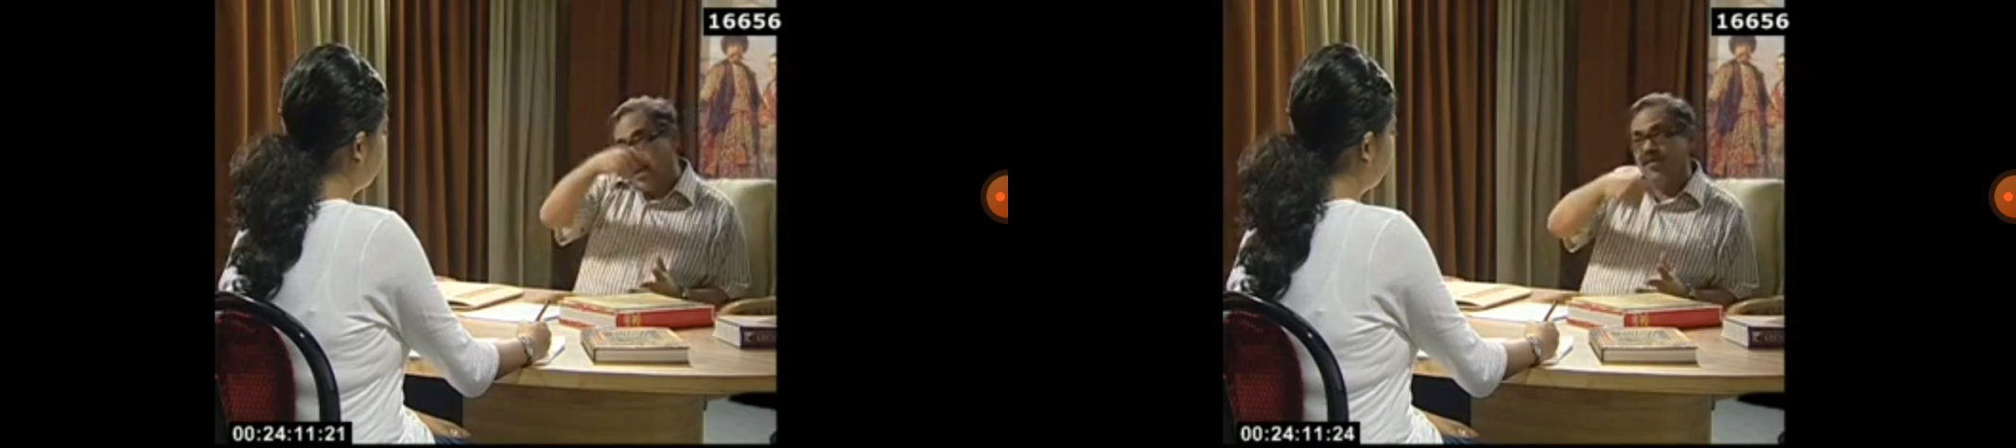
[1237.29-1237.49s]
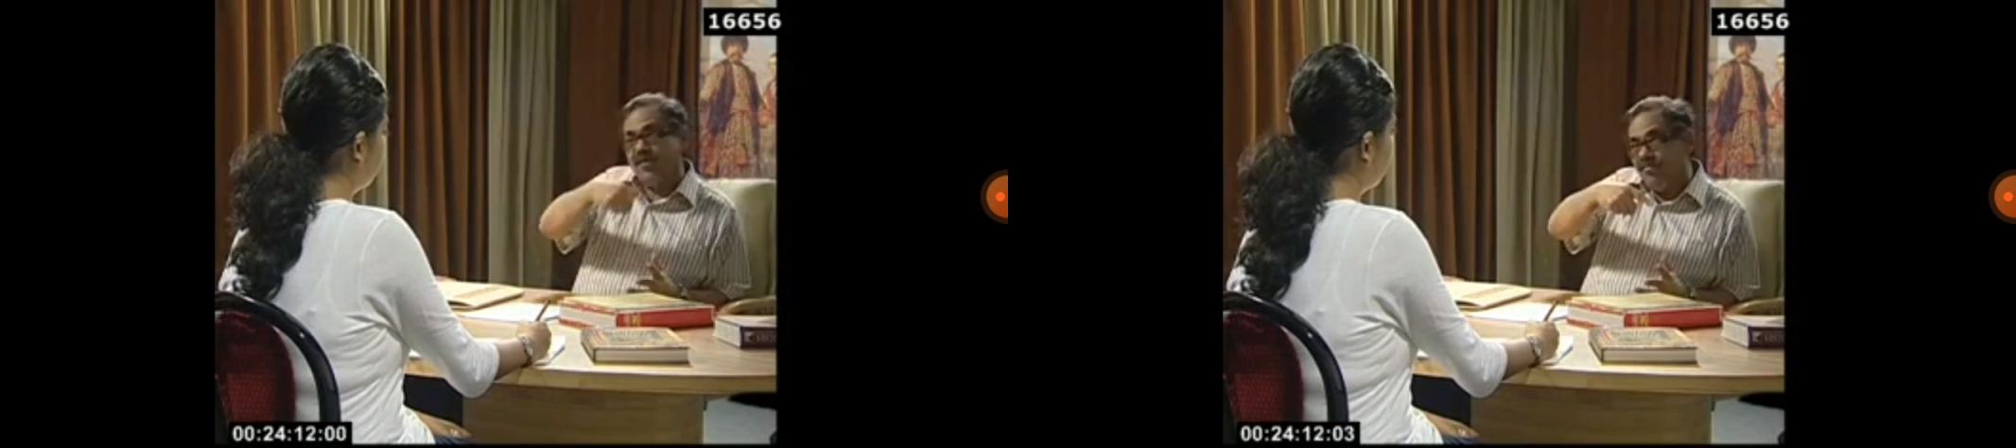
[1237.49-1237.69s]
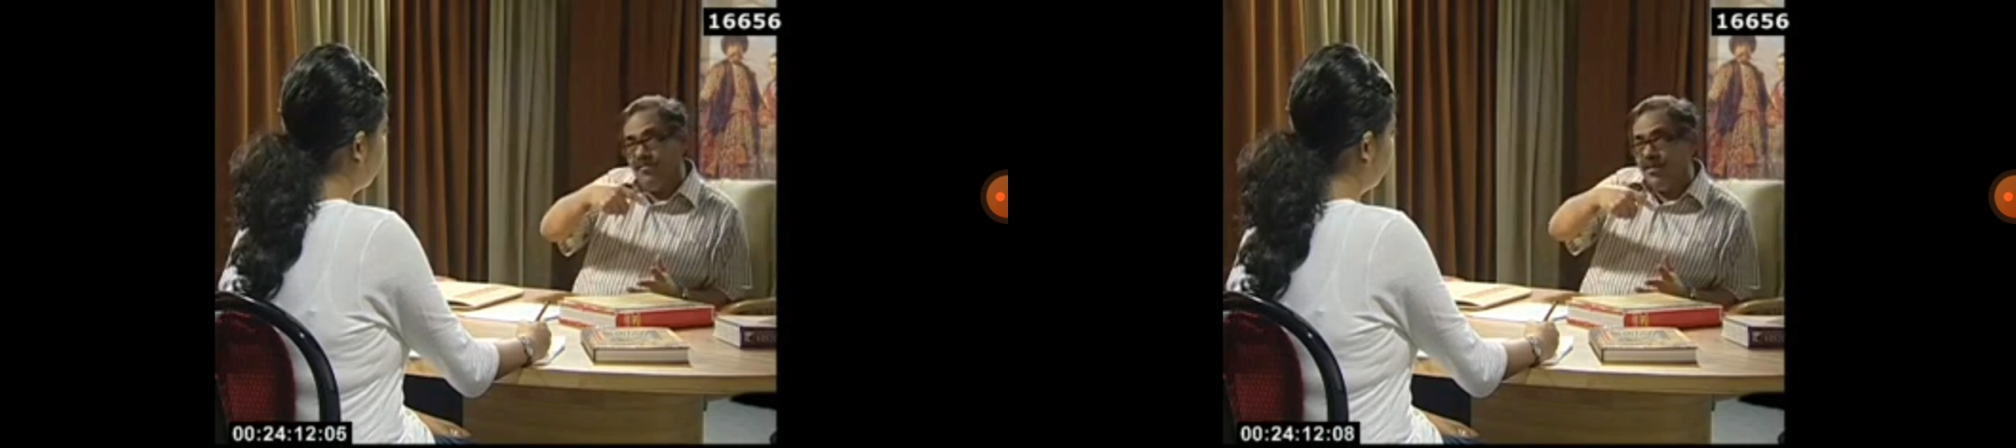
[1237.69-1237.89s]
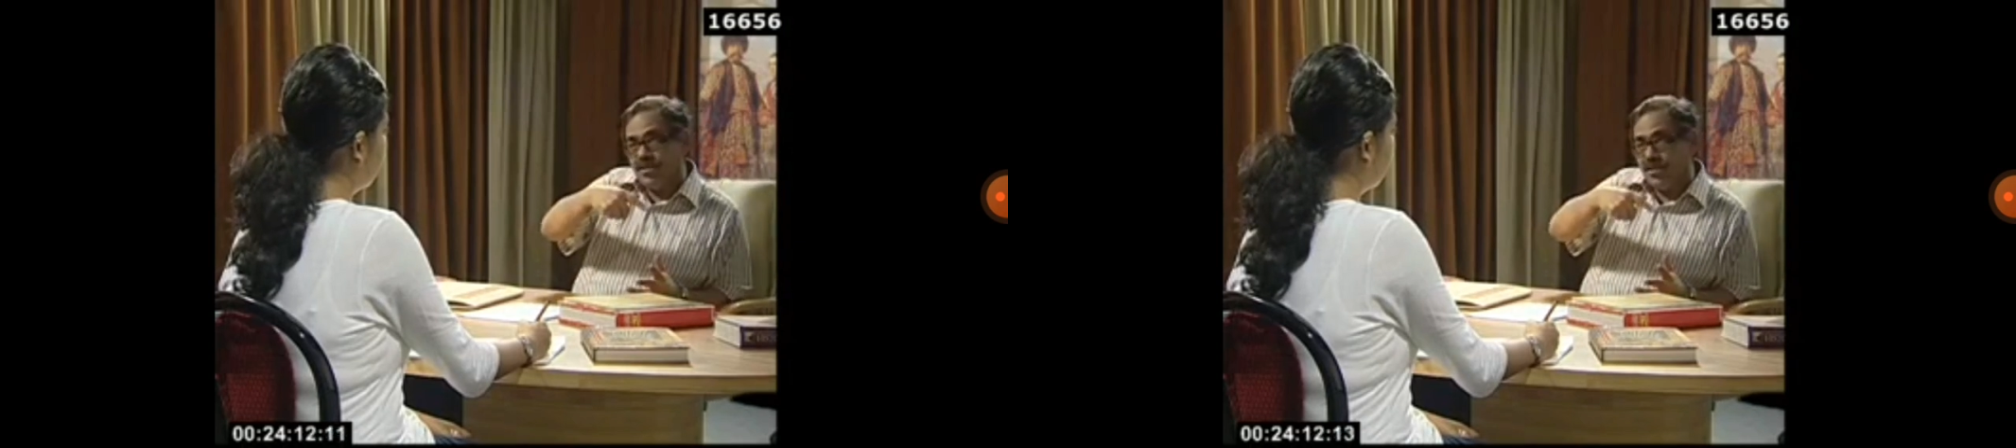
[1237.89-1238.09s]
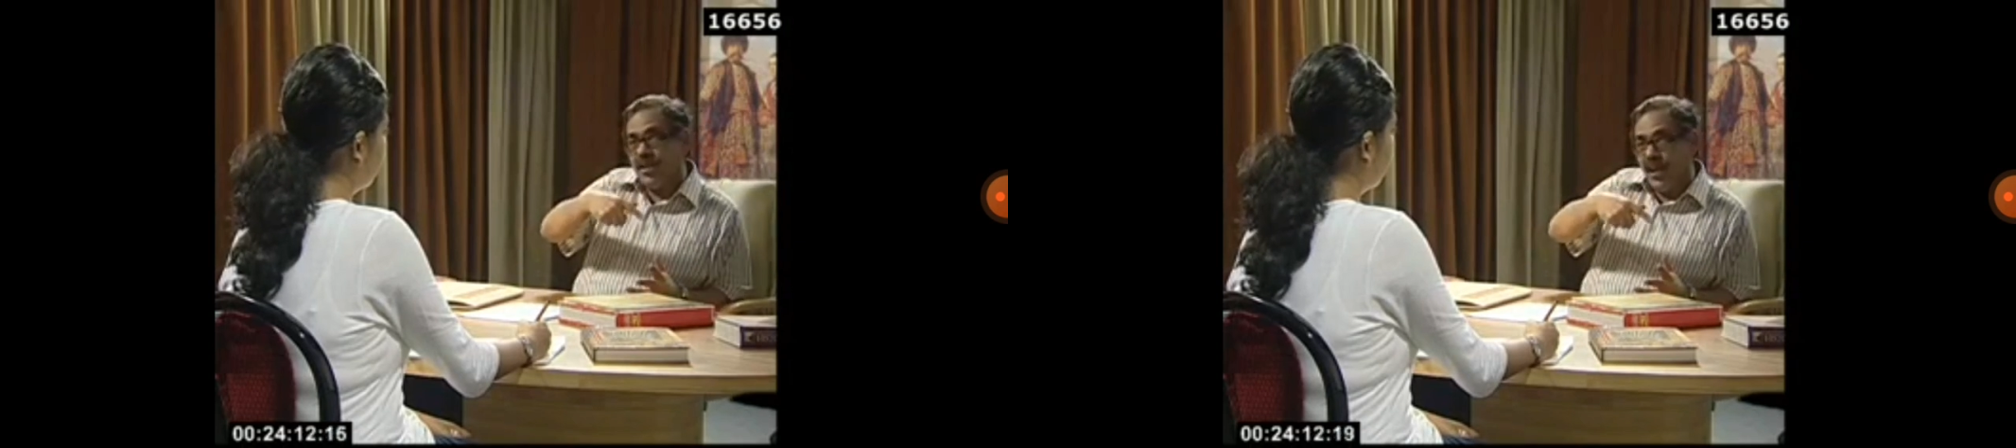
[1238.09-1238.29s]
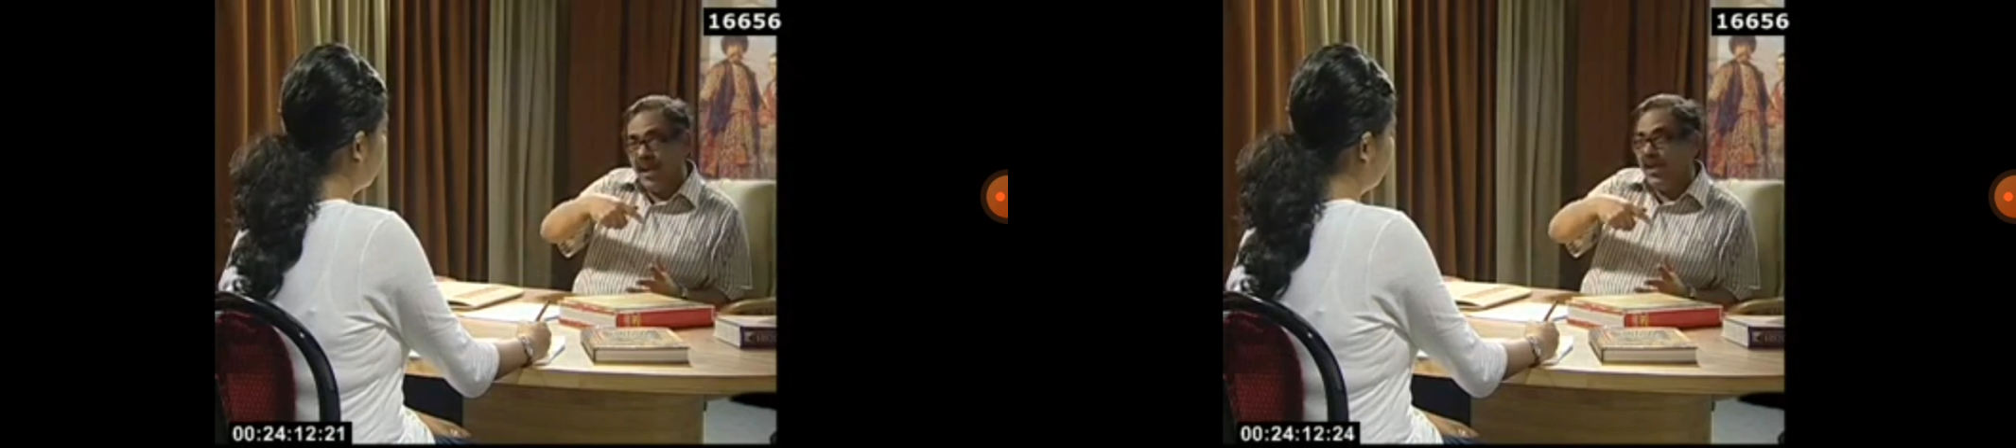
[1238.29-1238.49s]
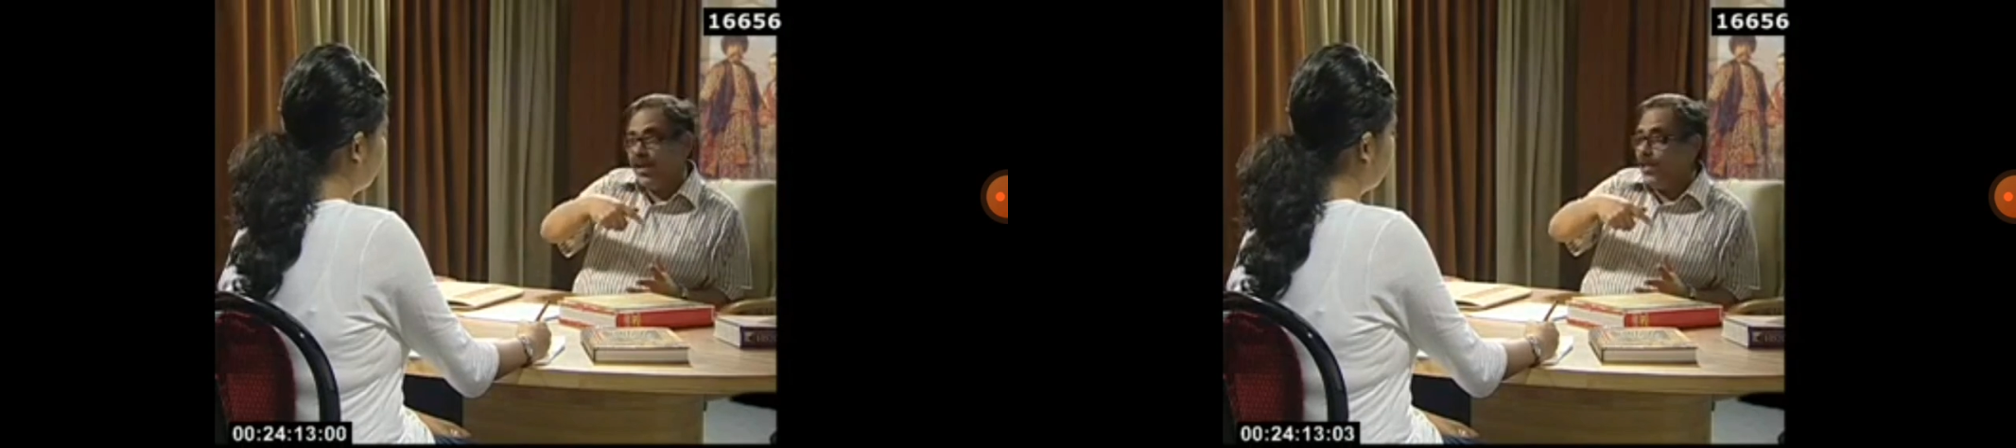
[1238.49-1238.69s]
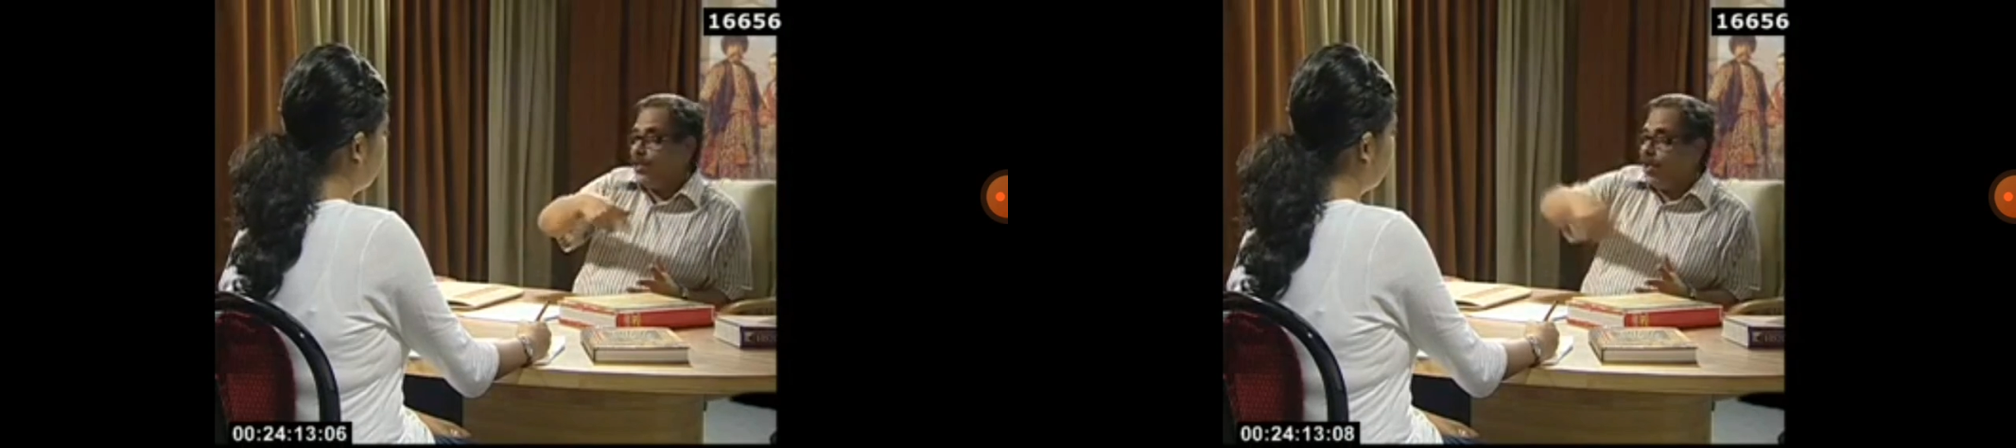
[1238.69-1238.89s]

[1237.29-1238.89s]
that combination again